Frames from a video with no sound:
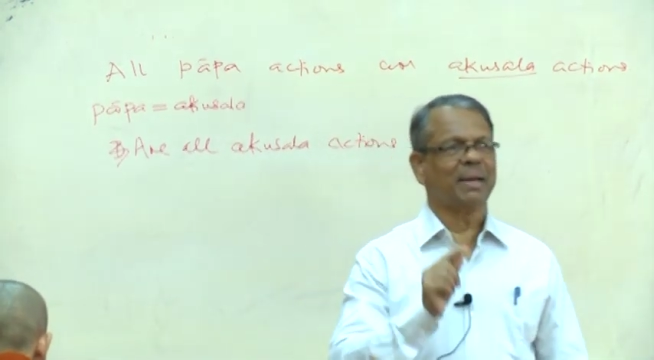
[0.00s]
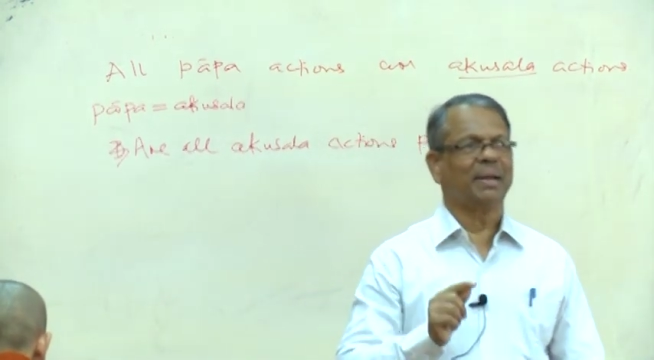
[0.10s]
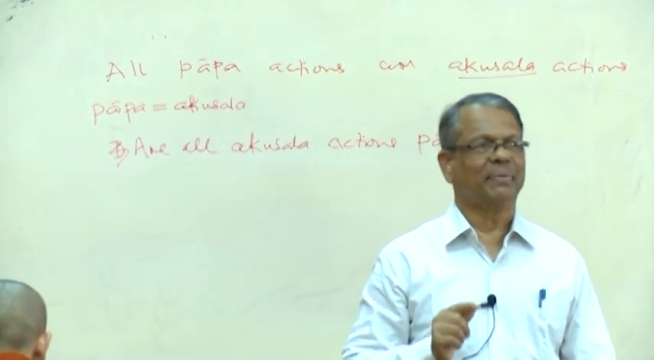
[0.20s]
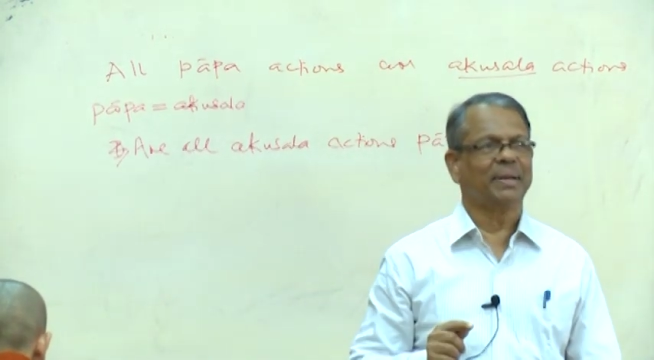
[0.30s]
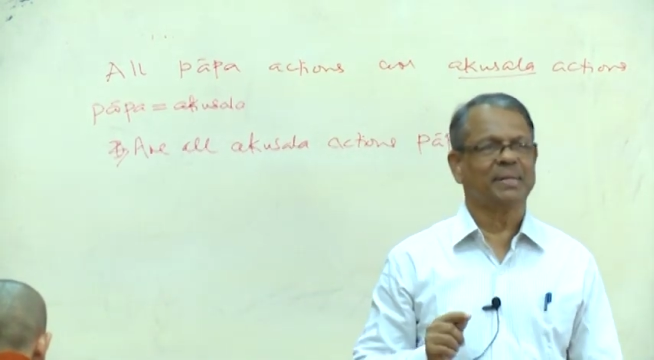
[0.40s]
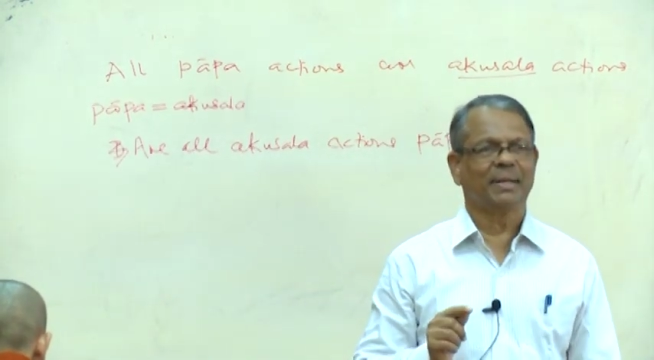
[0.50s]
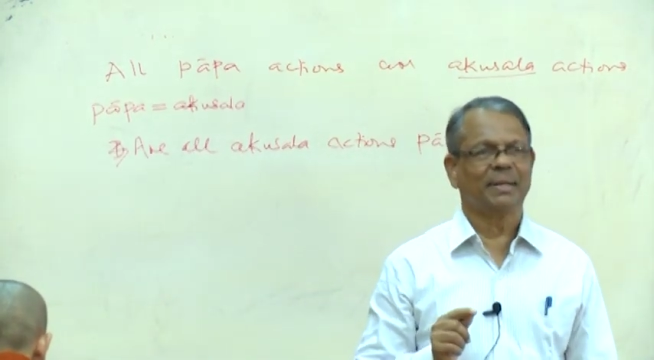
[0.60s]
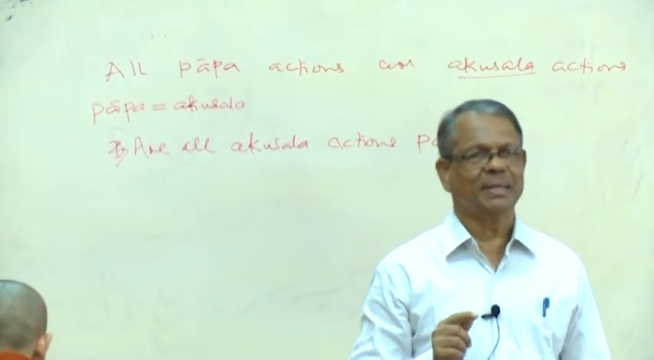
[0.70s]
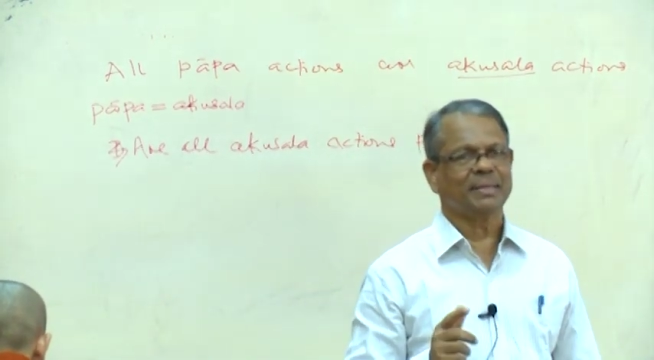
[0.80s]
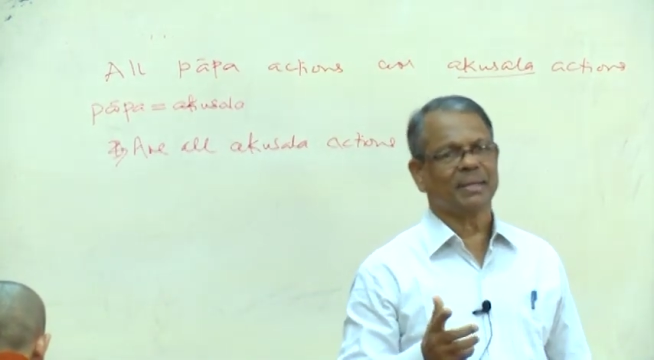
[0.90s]
action by
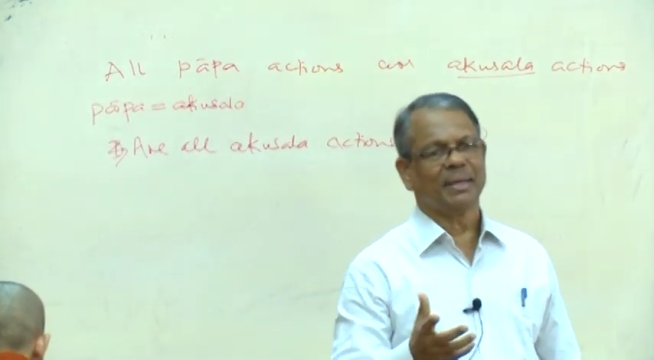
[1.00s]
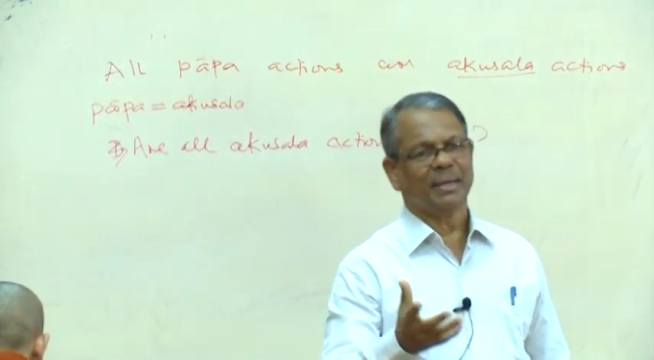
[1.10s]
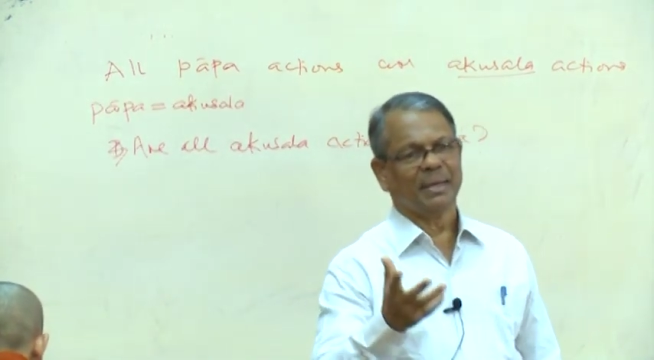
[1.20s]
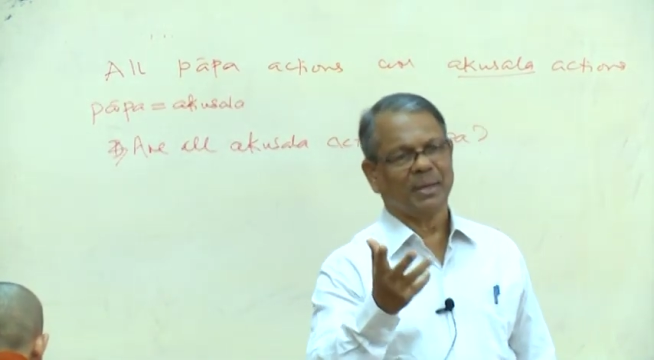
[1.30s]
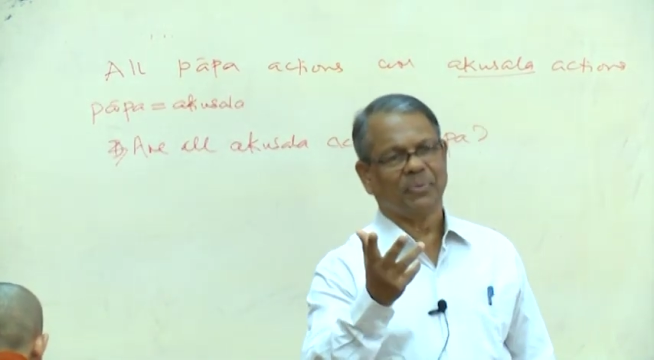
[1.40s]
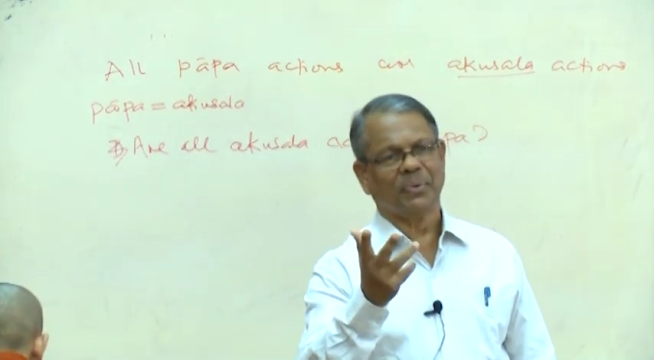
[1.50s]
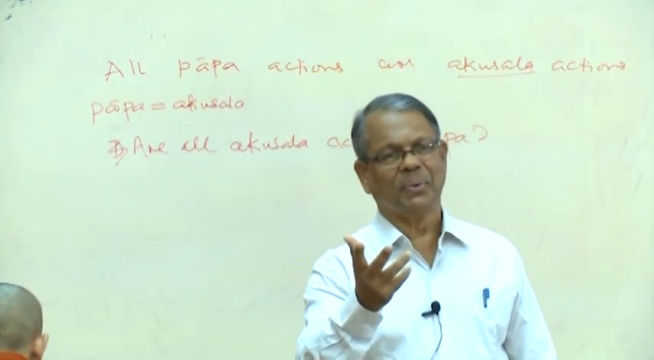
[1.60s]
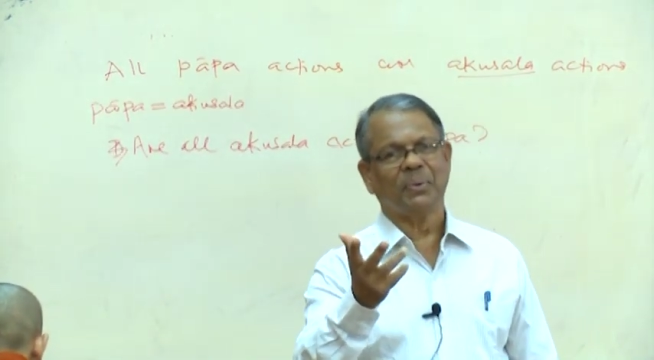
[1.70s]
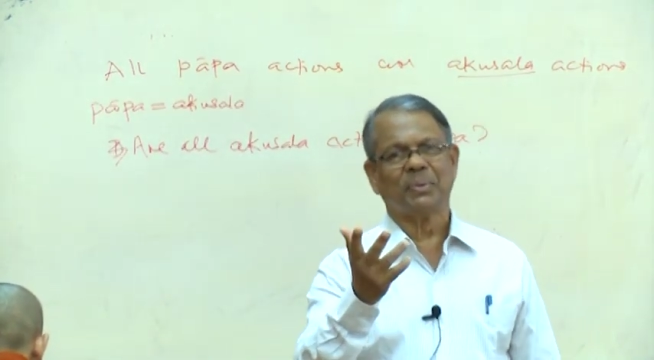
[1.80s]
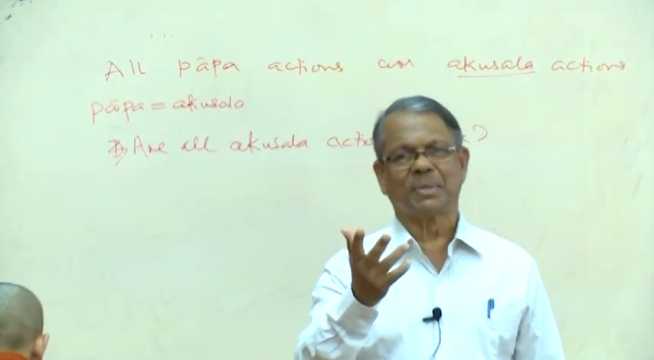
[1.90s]
definition is
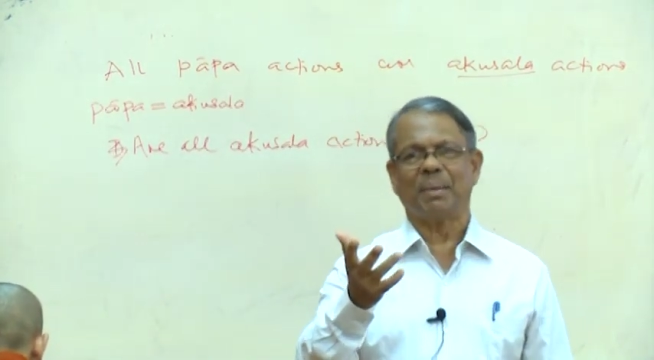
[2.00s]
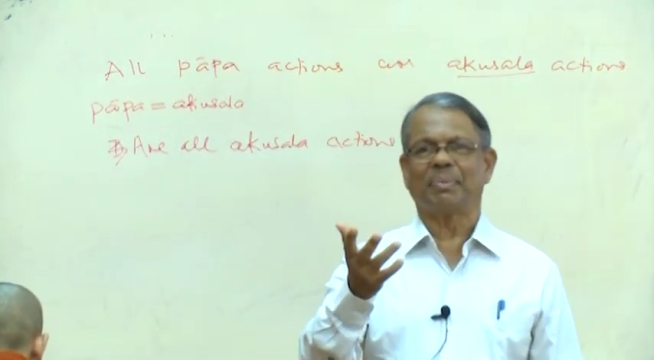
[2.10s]
if